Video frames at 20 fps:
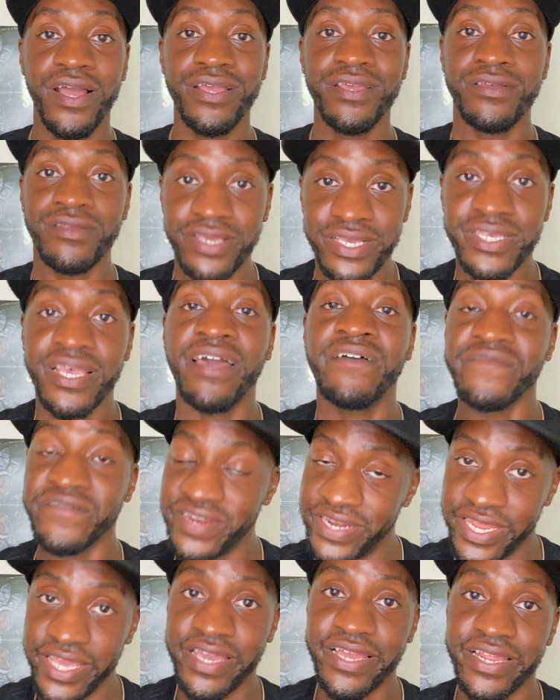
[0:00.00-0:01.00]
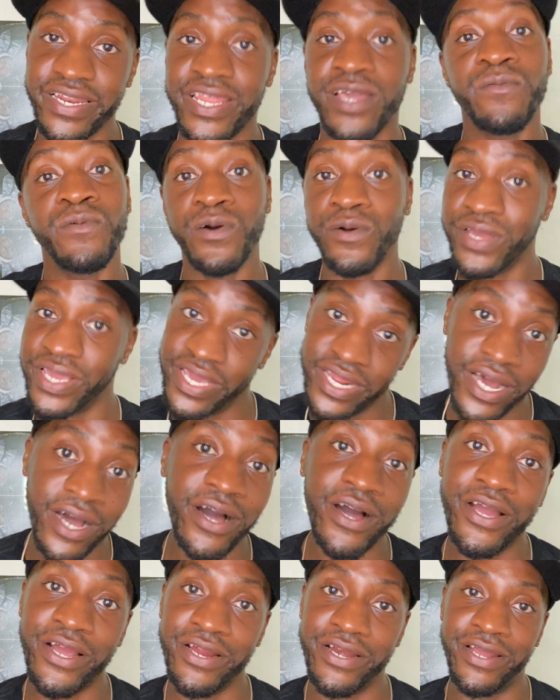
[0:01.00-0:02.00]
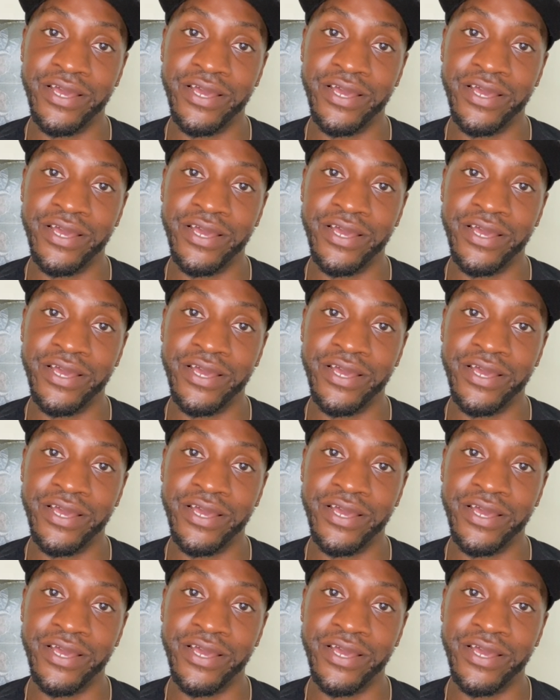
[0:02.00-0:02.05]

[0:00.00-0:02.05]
You just have a dick that won't get hard.